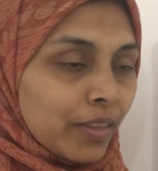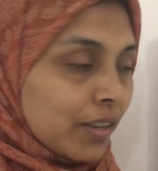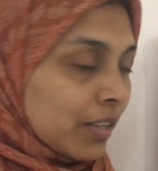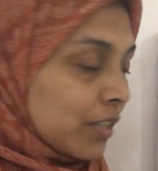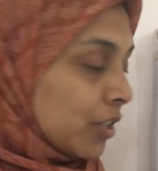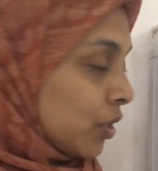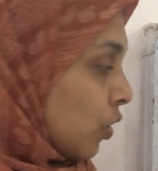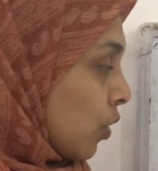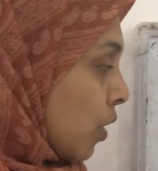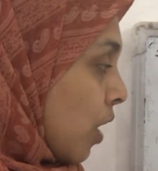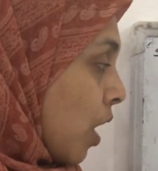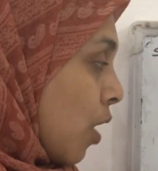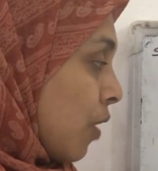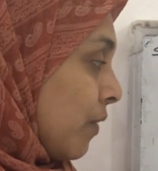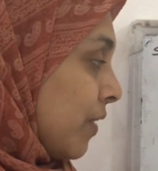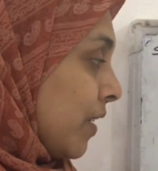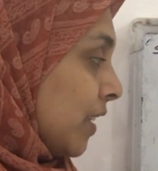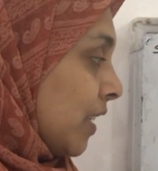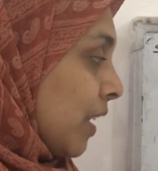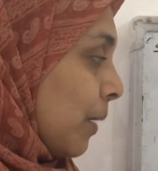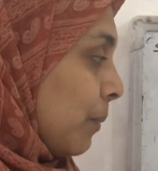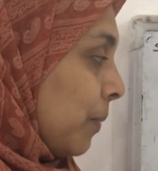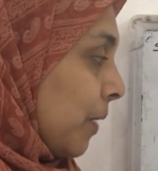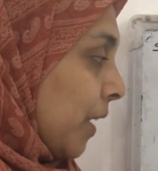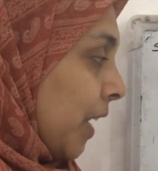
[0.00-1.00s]
So how we
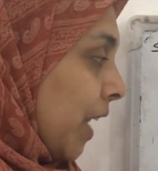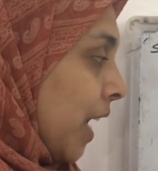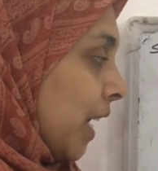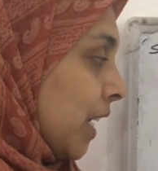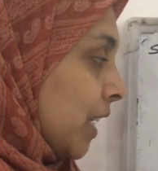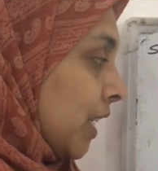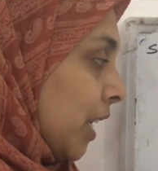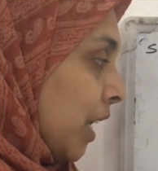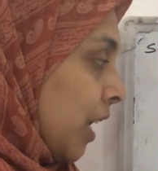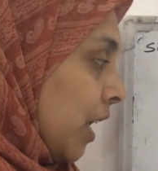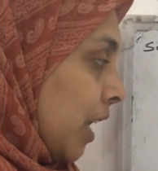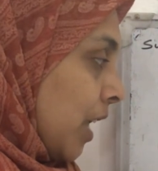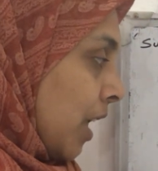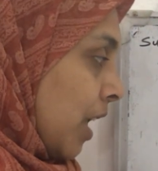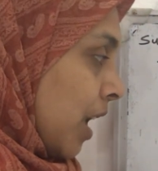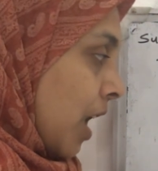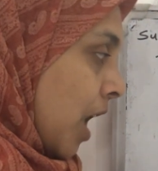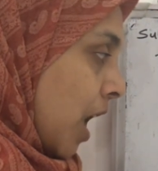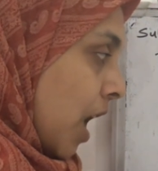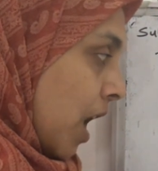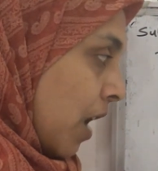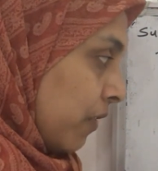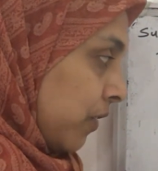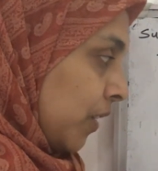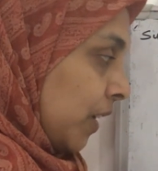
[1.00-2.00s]
subtract?
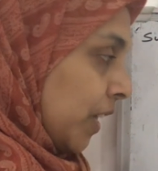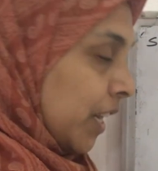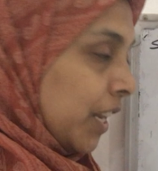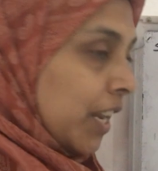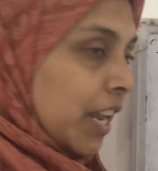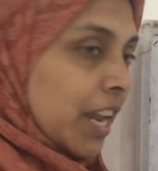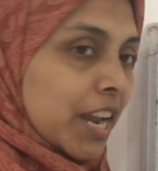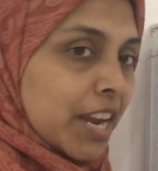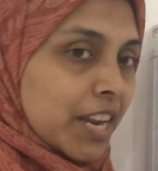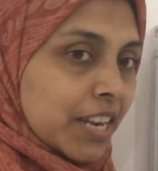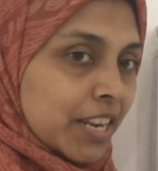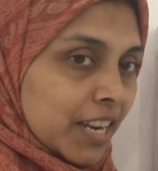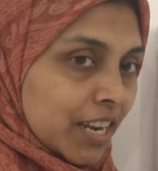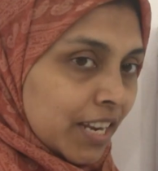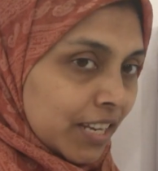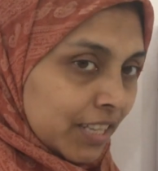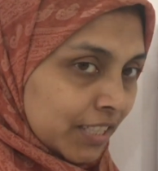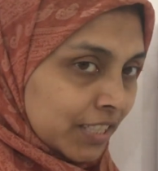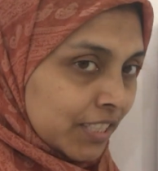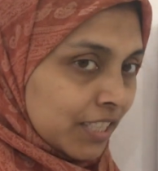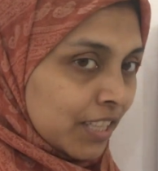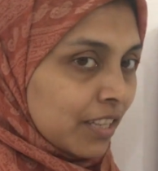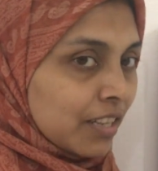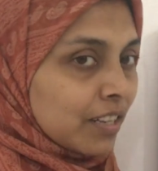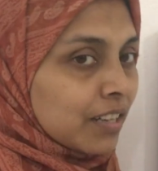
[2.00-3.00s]
After 8,
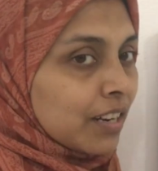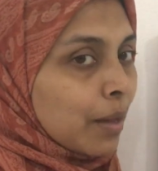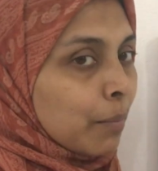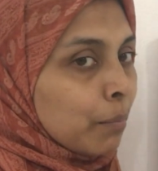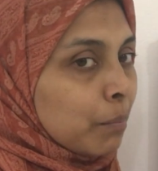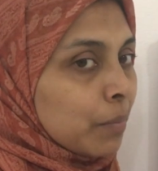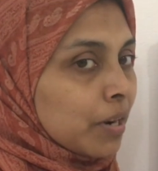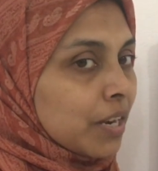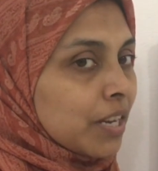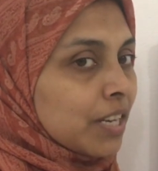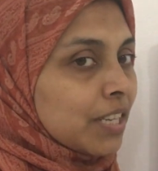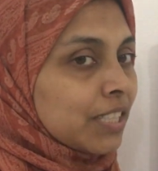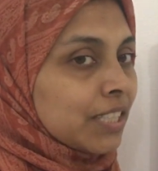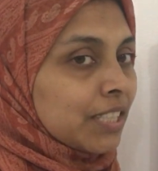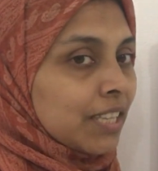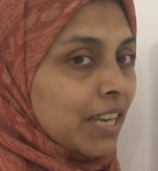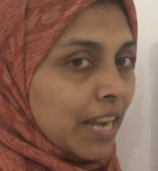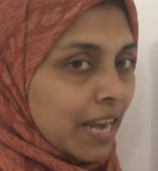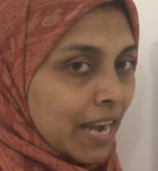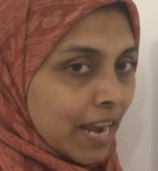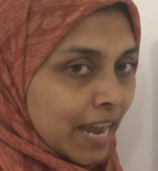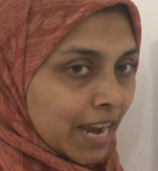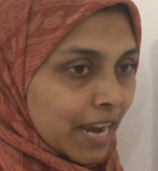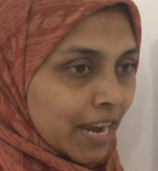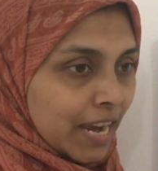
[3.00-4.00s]
next number is
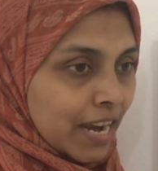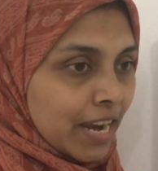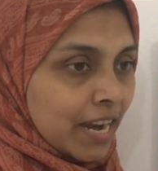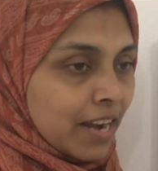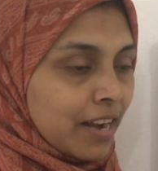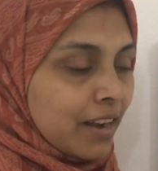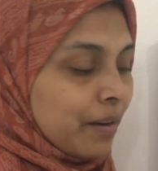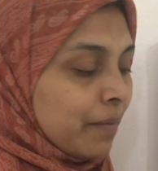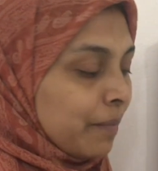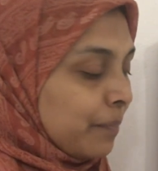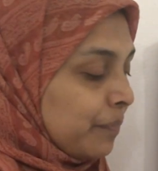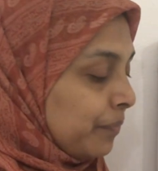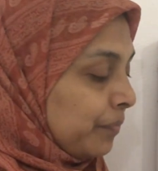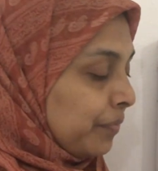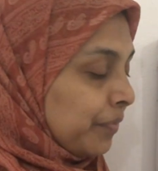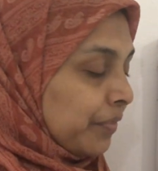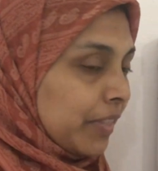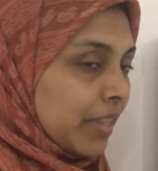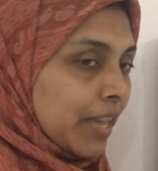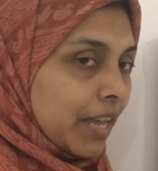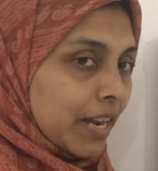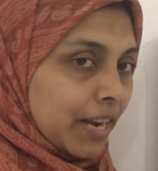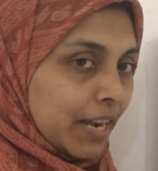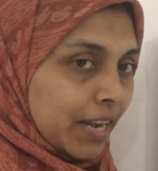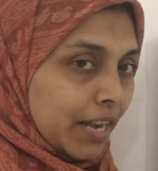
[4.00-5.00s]
9,
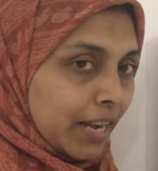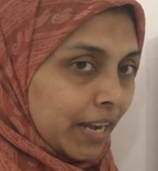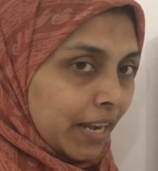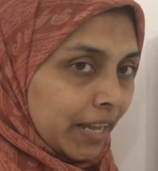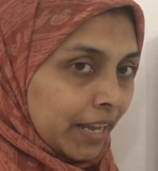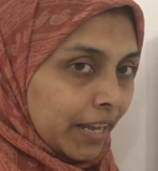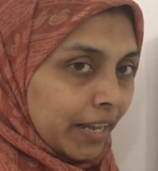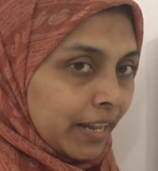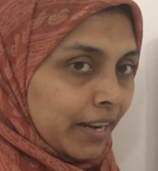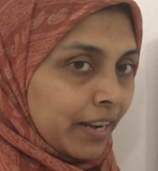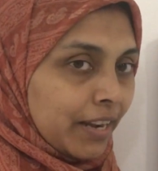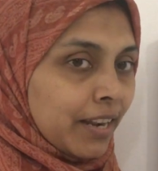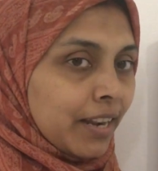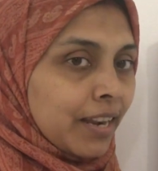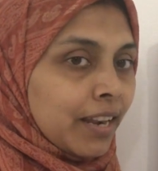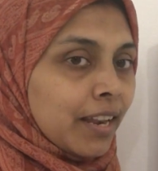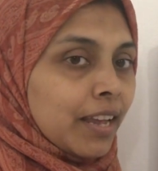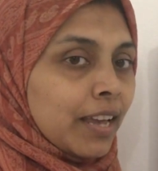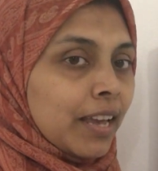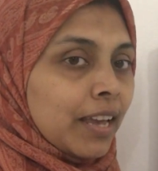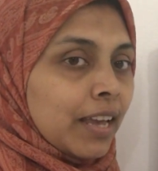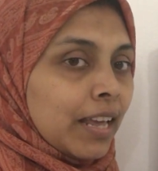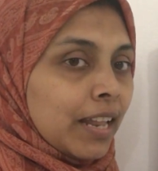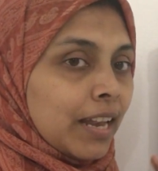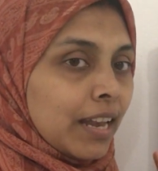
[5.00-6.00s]
then 10,
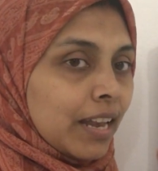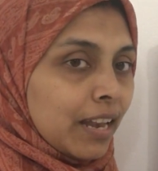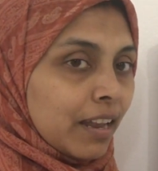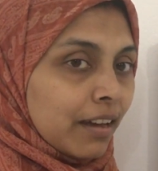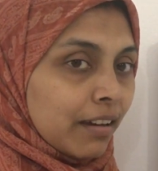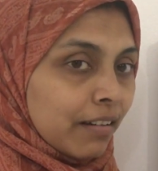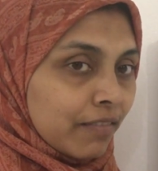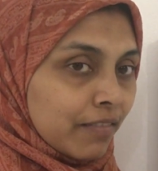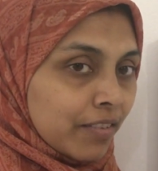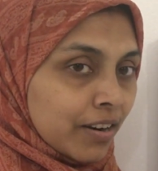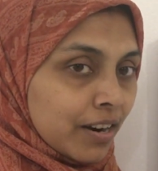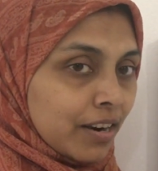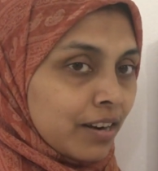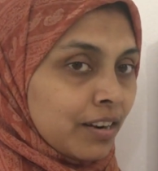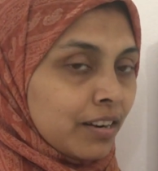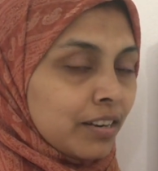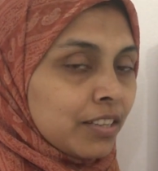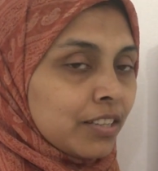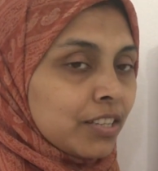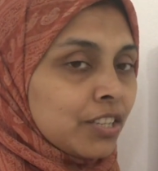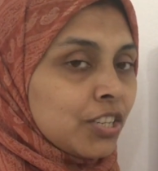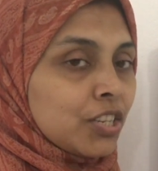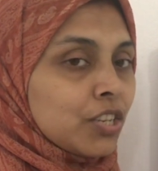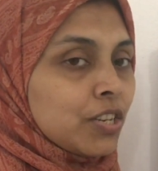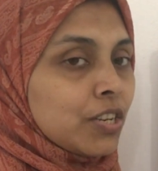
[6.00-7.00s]
11,
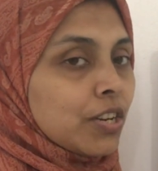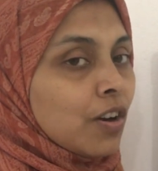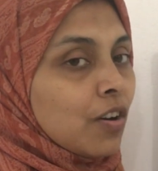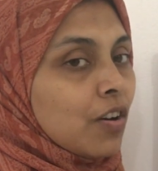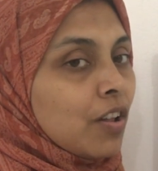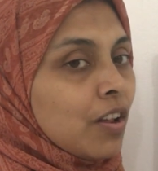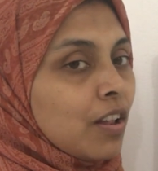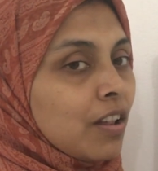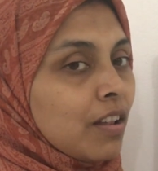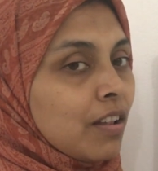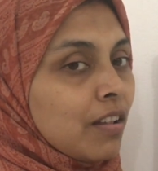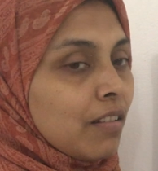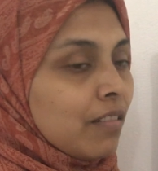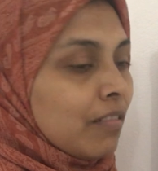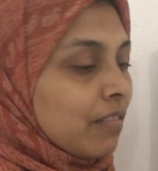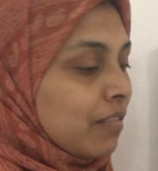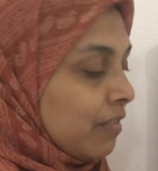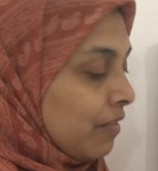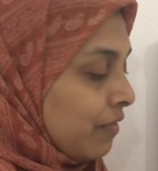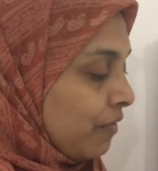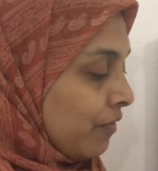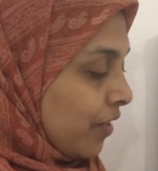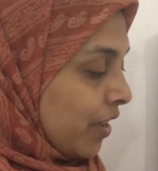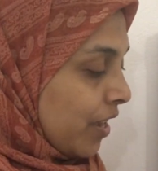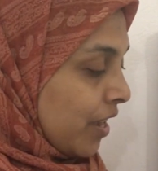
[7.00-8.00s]
12.
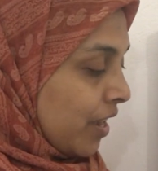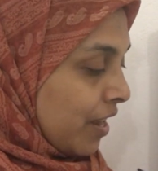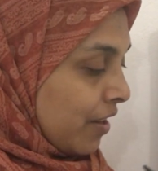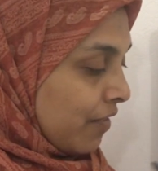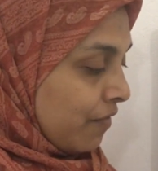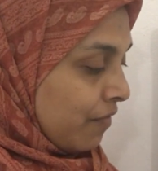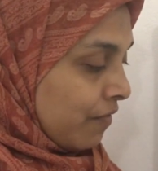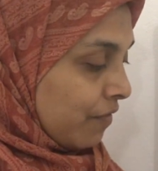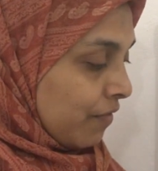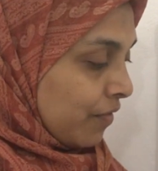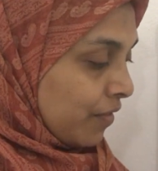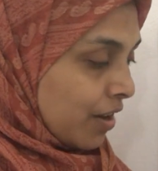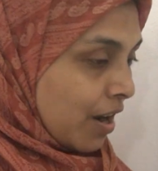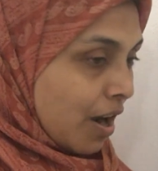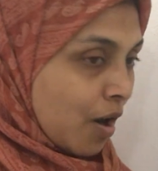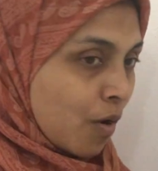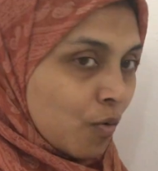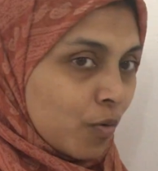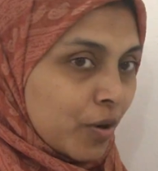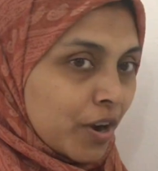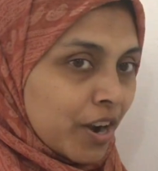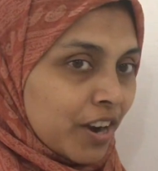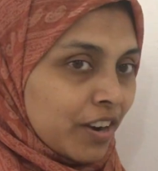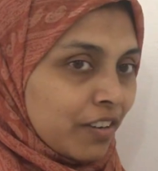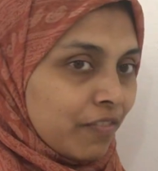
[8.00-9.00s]
We
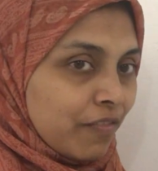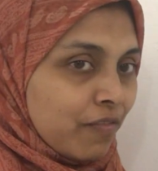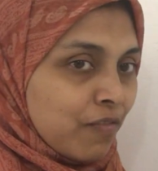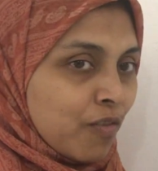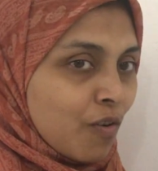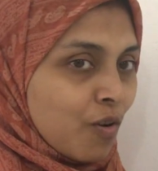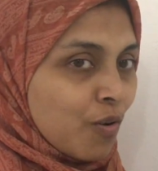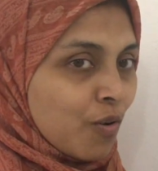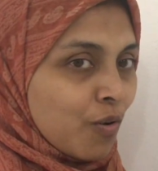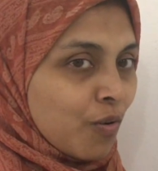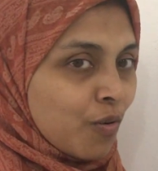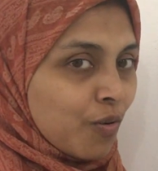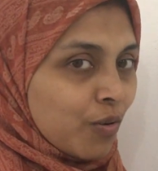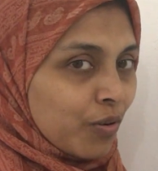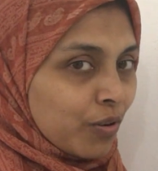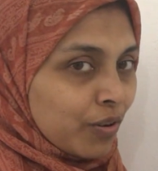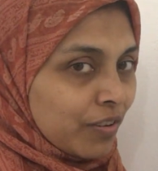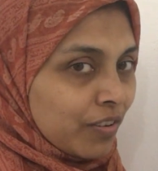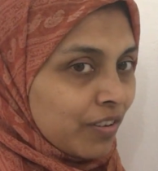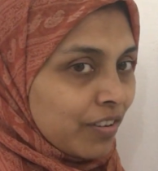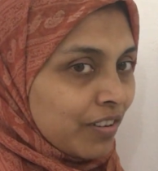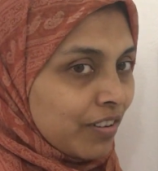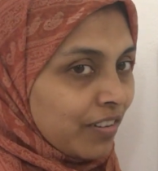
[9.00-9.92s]
counted 4.